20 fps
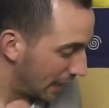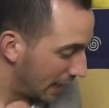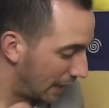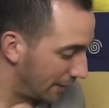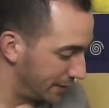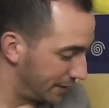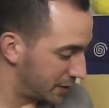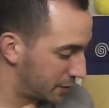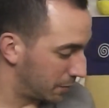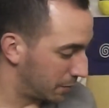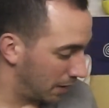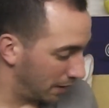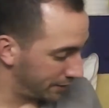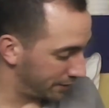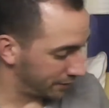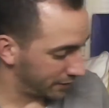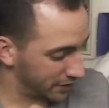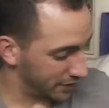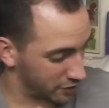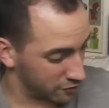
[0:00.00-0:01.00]
and this
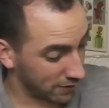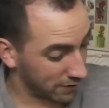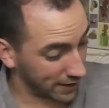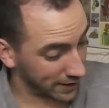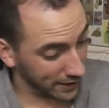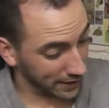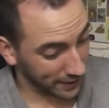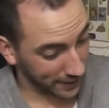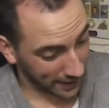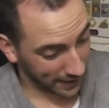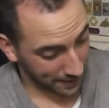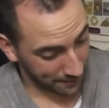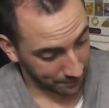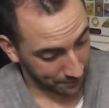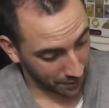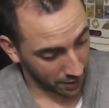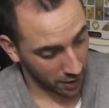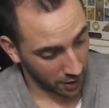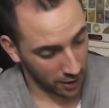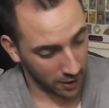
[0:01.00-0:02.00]
one, it's a cracking game.
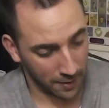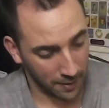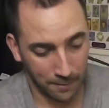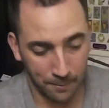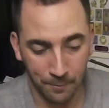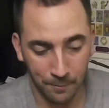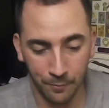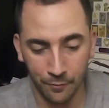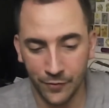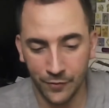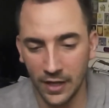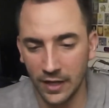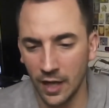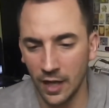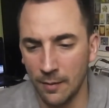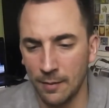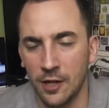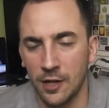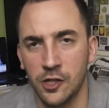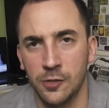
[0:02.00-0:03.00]
Didn't
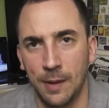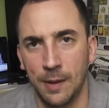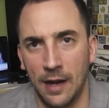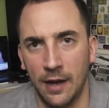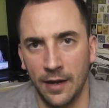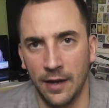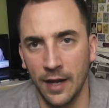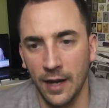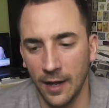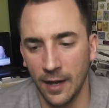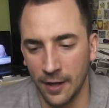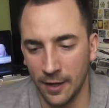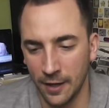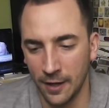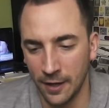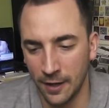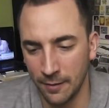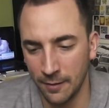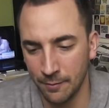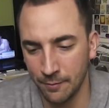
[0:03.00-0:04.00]
know much about it.
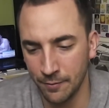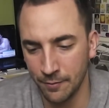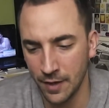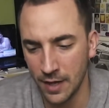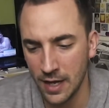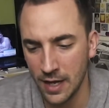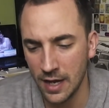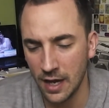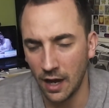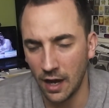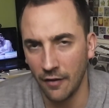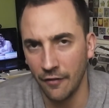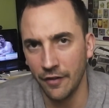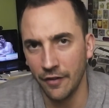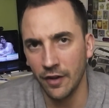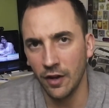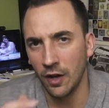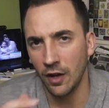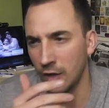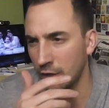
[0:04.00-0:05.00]
I
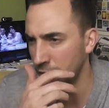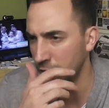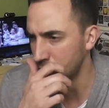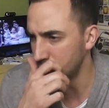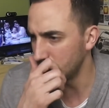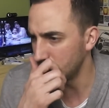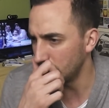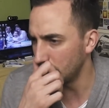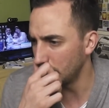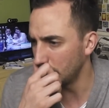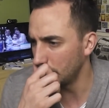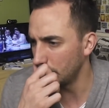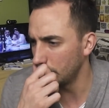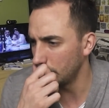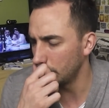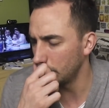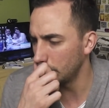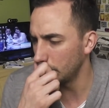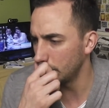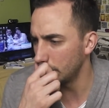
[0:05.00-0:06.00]
think I heard
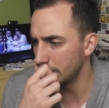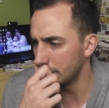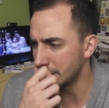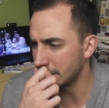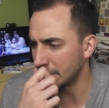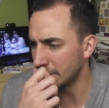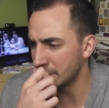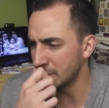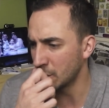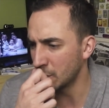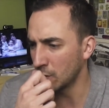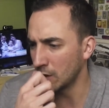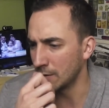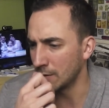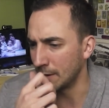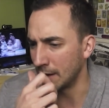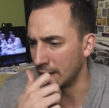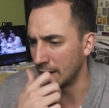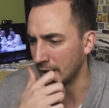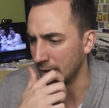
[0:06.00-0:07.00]
someone talking
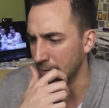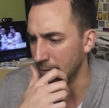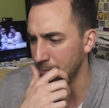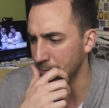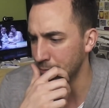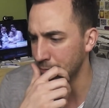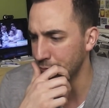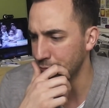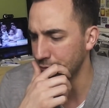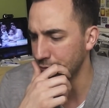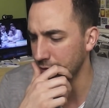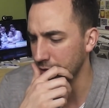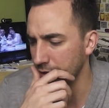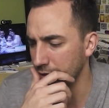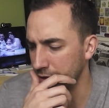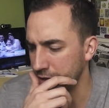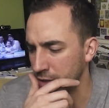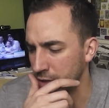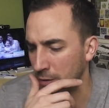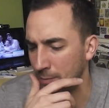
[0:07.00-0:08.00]
about it.
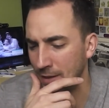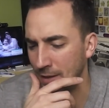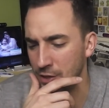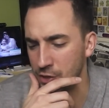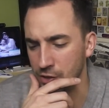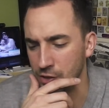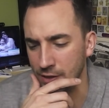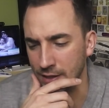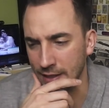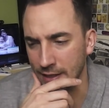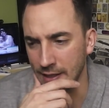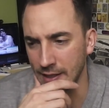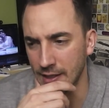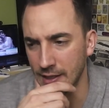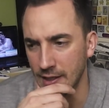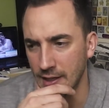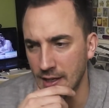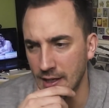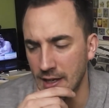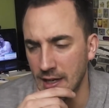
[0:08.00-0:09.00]
Someone mentioned it
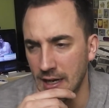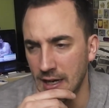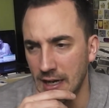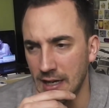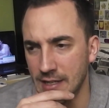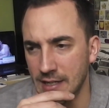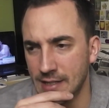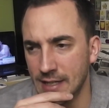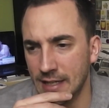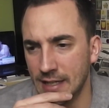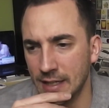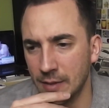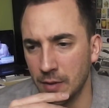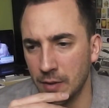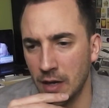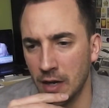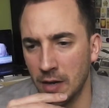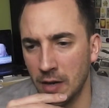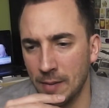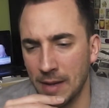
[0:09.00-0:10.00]
and said it
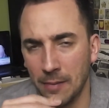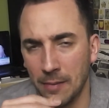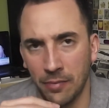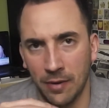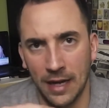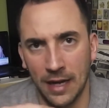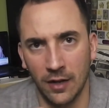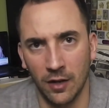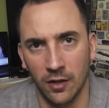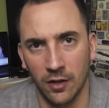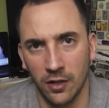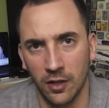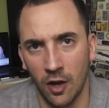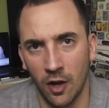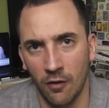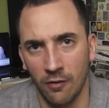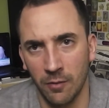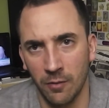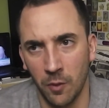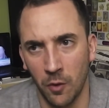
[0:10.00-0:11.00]
played like
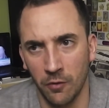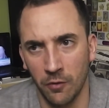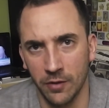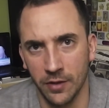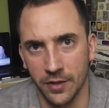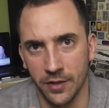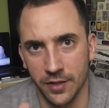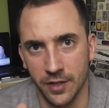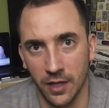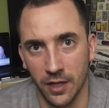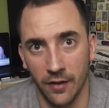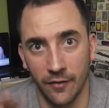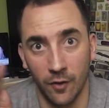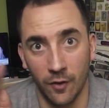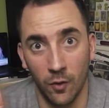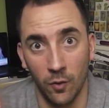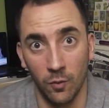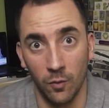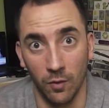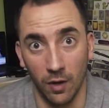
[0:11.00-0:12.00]
Akari Warriors, and I
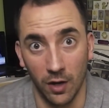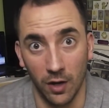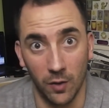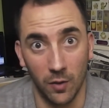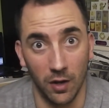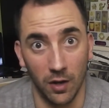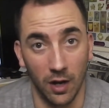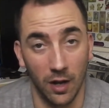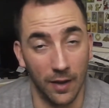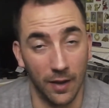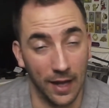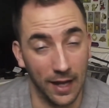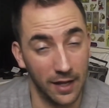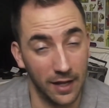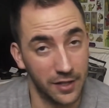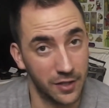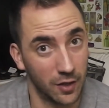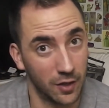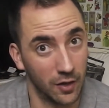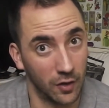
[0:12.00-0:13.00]
thought, oh, I quite like
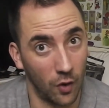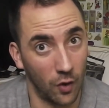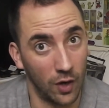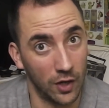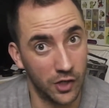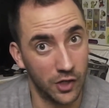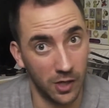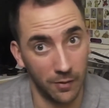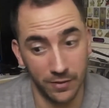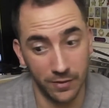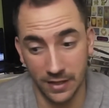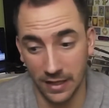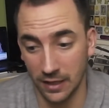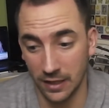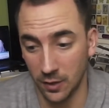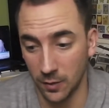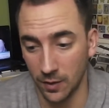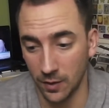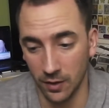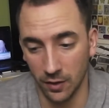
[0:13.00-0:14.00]
that. So I jumped and
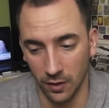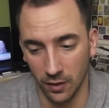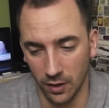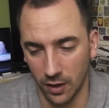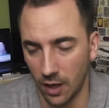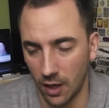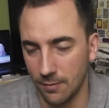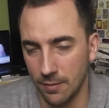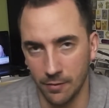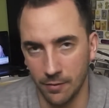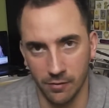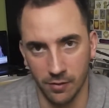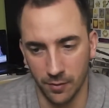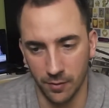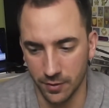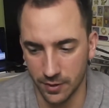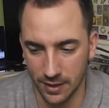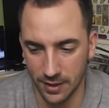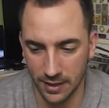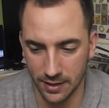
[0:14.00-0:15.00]
had a quick look. I can't remember who it
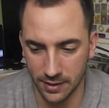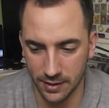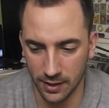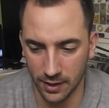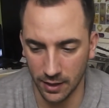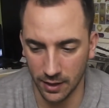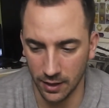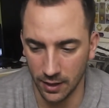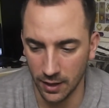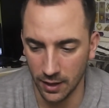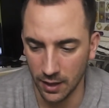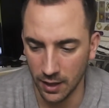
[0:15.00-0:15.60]
was now that said it.